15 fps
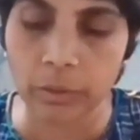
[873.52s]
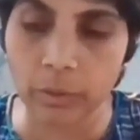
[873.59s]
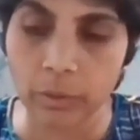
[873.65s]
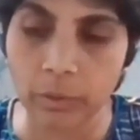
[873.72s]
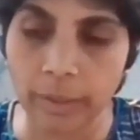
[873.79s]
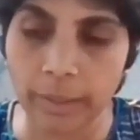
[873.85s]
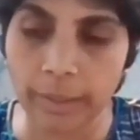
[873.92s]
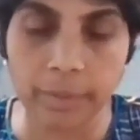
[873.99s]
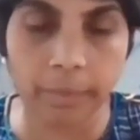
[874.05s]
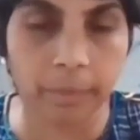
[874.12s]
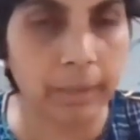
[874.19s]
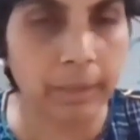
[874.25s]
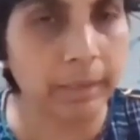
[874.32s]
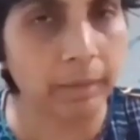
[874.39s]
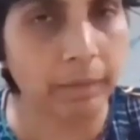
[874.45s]
So I gave
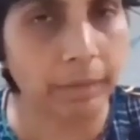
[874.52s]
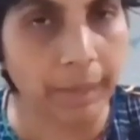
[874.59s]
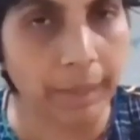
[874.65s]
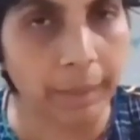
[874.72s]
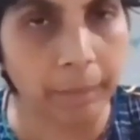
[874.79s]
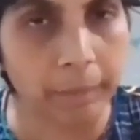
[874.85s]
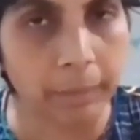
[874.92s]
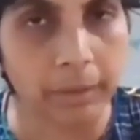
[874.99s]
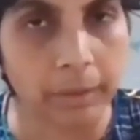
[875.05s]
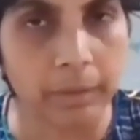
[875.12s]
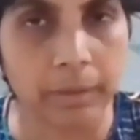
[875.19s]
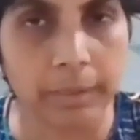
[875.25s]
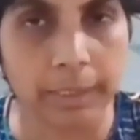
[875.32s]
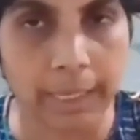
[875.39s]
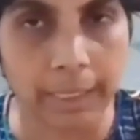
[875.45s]
myself time
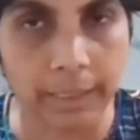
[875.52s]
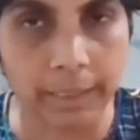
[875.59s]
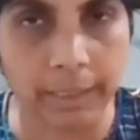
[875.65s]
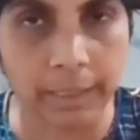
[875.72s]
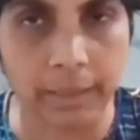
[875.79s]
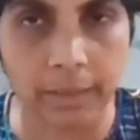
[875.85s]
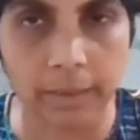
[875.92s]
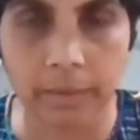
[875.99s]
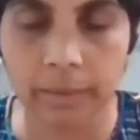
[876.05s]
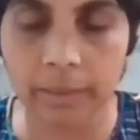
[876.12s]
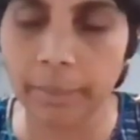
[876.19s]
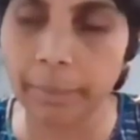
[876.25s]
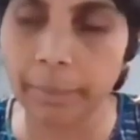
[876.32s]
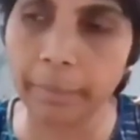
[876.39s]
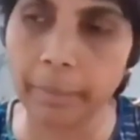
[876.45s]
till Saturday.
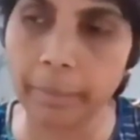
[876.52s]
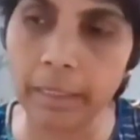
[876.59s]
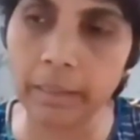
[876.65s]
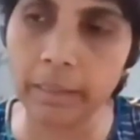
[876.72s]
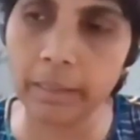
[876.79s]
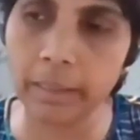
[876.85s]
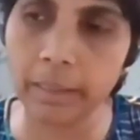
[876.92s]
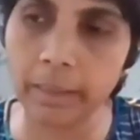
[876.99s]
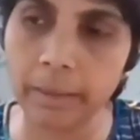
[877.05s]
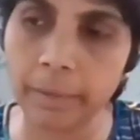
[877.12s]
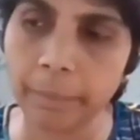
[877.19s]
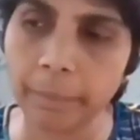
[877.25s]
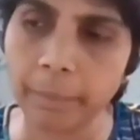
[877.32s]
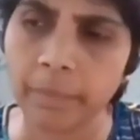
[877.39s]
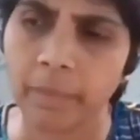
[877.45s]
Then my mind said,
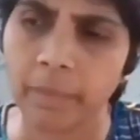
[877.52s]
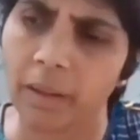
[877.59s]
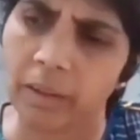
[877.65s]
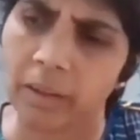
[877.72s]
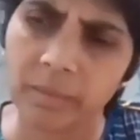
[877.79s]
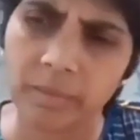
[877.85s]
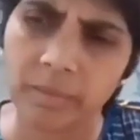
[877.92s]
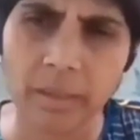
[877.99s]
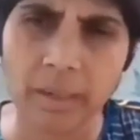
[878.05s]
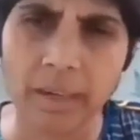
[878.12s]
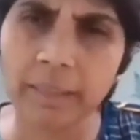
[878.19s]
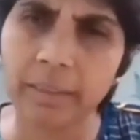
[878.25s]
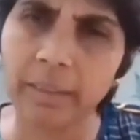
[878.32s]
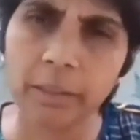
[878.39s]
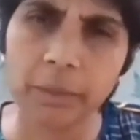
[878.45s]

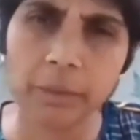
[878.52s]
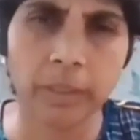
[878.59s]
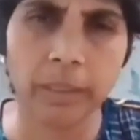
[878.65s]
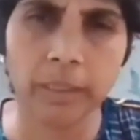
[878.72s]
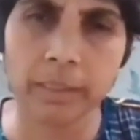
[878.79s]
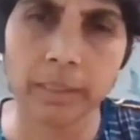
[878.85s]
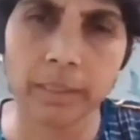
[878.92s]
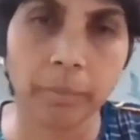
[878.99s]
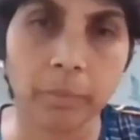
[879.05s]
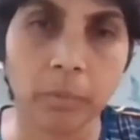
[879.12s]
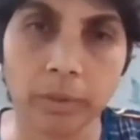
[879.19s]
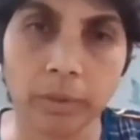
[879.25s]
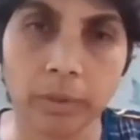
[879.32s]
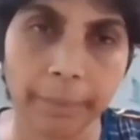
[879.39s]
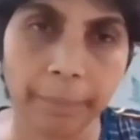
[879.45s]
I think you need some
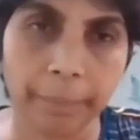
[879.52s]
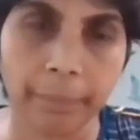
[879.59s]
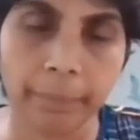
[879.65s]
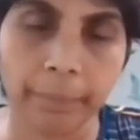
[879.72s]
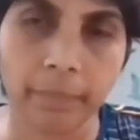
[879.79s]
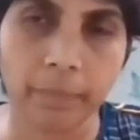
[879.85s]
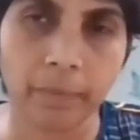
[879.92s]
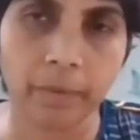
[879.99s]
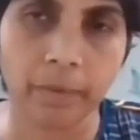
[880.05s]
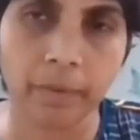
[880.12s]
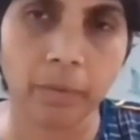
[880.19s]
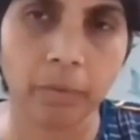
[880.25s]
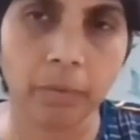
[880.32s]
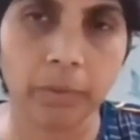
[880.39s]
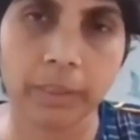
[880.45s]
more time,
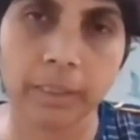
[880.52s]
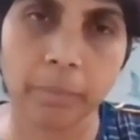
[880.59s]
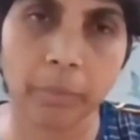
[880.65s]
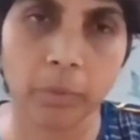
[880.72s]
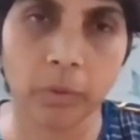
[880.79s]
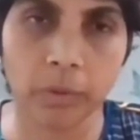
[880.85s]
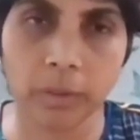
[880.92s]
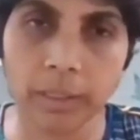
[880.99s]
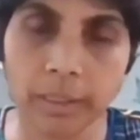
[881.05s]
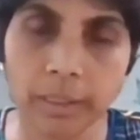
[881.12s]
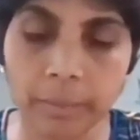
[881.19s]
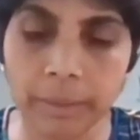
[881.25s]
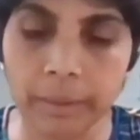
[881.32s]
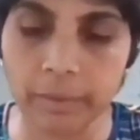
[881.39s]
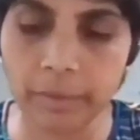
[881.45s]
some more
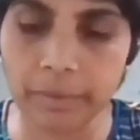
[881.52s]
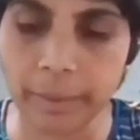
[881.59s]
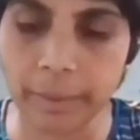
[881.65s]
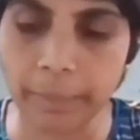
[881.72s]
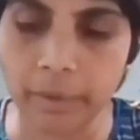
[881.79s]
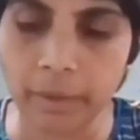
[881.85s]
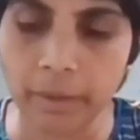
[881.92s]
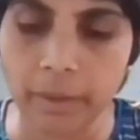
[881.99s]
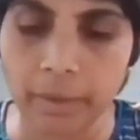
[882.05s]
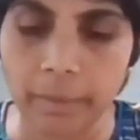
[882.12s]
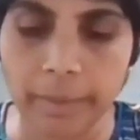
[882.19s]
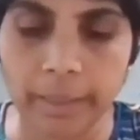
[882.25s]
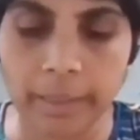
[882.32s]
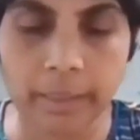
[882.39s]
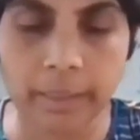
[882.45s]
little bit of time.
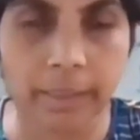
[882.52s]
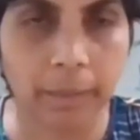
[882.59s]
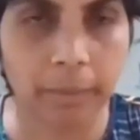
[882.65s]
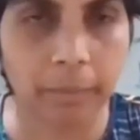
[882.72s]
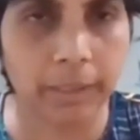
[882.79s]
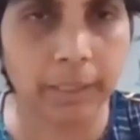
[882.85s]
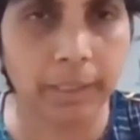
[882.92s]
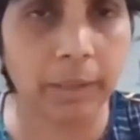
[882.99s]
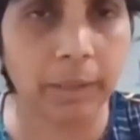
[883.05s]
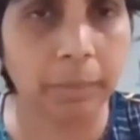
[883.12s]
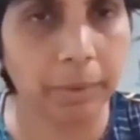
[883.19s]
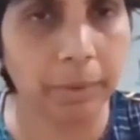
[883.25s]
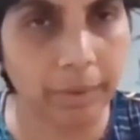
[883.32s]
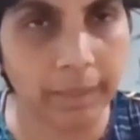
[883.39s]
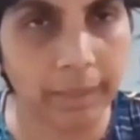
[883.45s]
I guess some sense
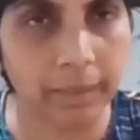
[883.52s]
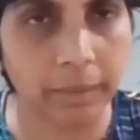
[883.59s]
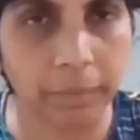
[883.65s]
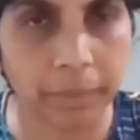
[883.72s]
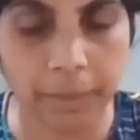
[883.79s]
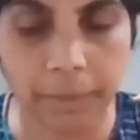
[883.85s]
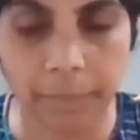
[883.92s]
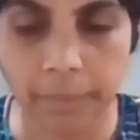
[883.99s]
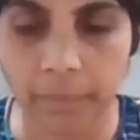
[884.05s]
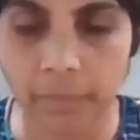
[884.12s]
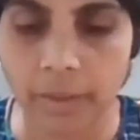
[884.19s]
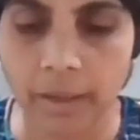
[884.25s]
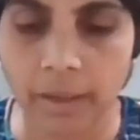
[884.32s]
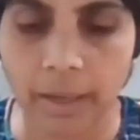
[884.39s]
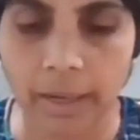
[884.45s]
prevailed in me,
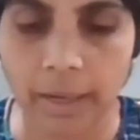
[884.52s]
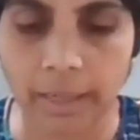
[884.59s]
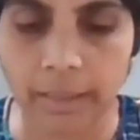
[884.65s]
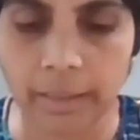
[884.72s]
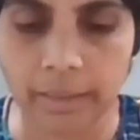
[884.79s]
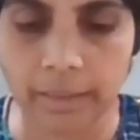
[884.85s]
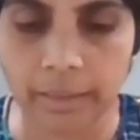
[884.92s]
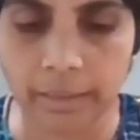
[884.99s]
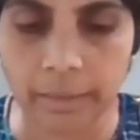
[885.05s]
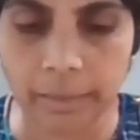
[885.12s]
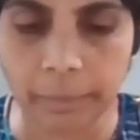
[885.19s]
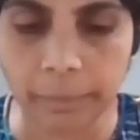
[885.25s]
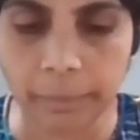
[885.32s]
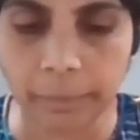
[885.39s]
and